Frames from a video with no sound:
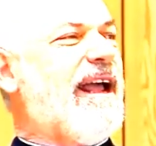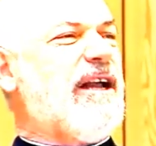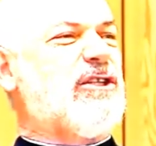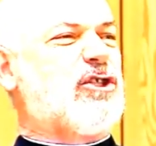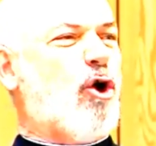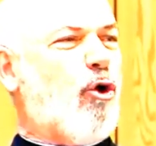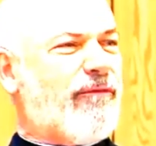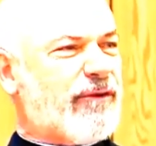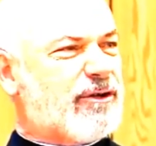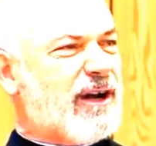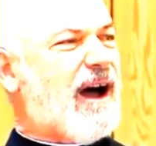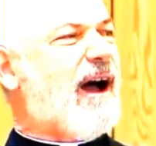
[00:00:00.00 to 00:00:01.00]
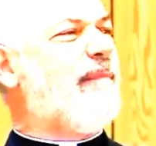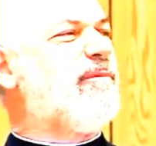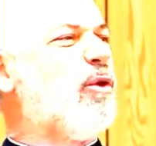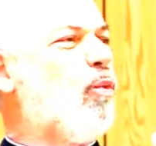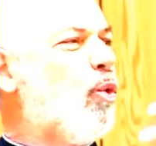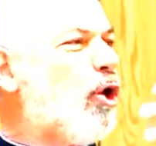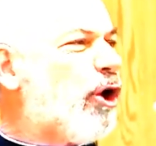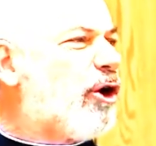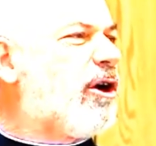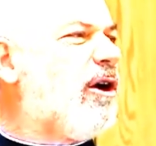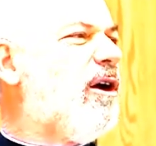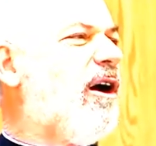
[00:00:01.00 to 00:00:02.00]
is over time the
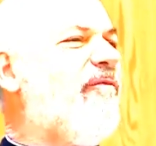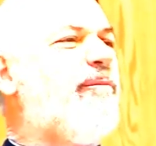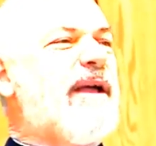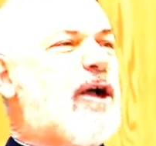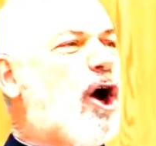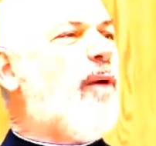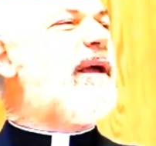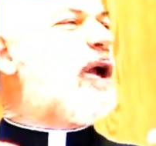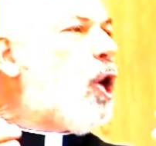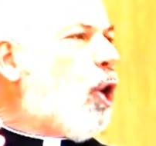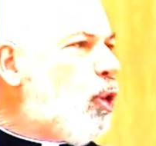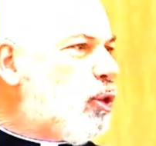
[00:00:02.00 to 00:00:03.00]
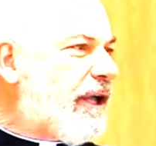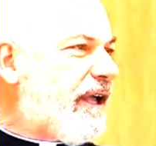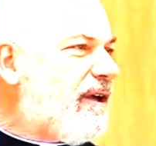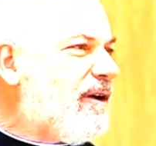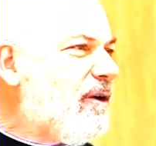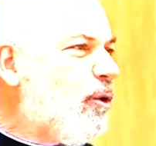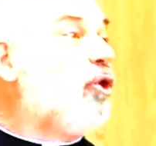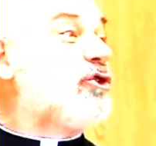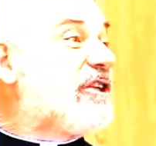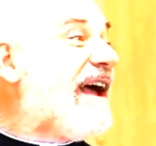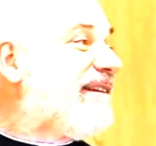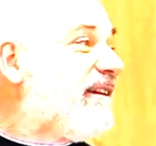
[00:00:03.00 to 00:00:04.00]
work of becoming holy or
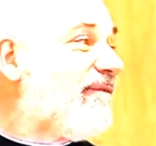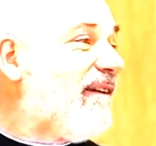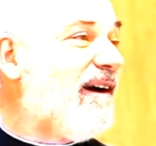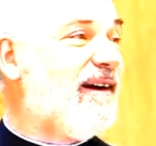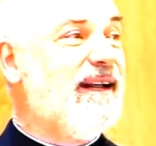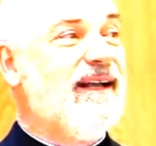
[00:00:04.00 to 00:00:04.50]
sanctified.